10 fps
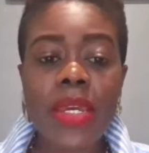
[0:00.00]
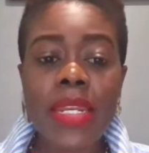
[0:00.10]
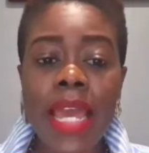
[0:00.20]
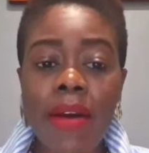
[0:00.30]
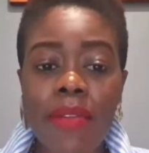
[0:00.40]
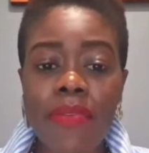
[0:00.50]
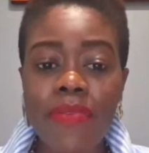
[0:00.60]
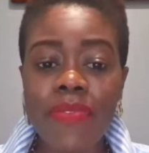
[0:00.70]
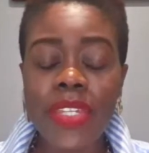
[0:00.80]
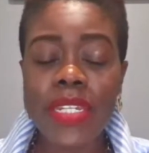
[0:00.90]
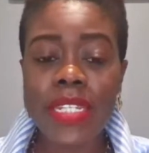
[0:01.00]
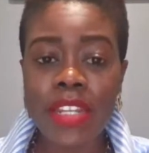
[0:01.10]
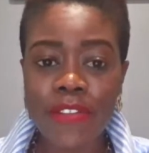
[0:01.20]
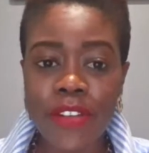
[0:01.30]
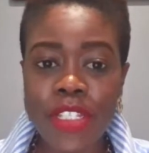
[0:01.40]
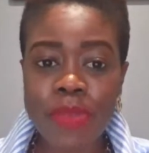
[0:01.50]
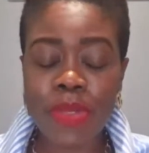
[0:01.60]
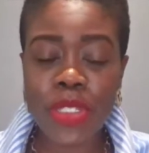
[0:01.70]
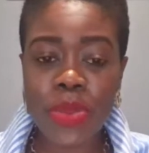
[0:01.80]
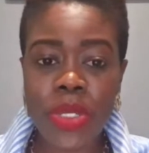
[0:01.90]
Now, the difference
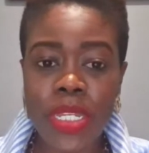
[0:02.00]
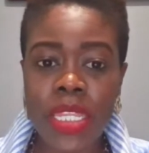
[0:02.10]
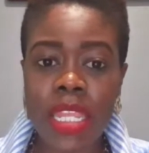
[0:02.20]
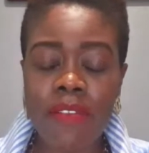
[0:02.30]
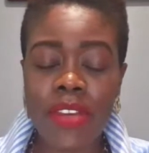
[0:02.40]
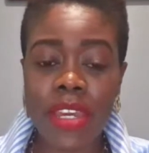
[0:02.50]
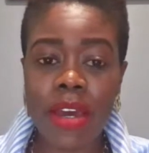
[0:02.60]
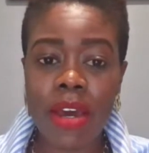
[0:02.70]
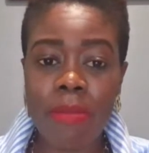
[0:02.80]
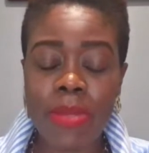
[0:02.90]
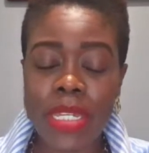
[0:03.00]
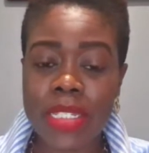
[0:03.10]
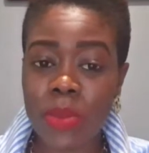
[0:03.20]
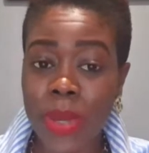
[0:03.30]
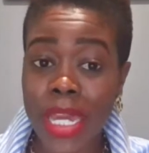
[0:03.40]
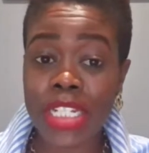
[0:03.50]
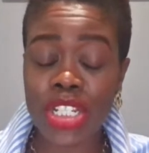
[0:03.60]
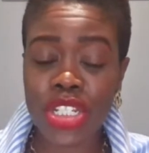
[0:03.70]
between loving a piece the way I just